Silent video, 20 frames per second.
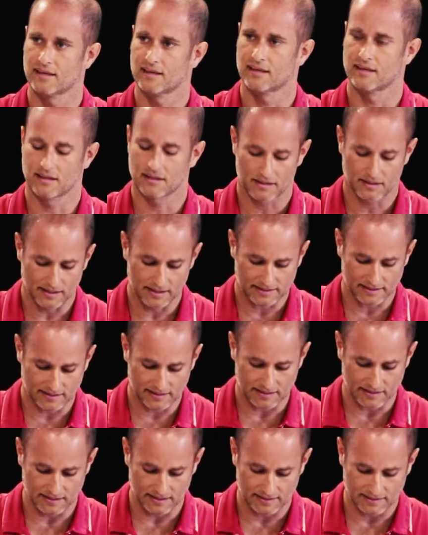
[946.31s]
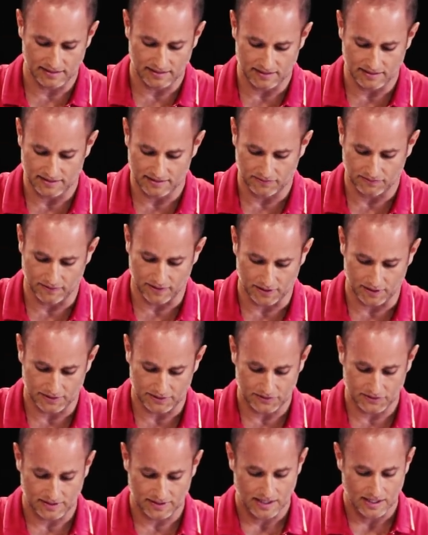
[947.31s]
Listen to this
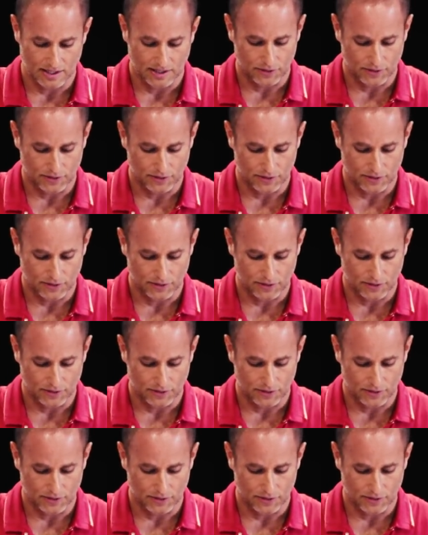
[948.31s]
verse.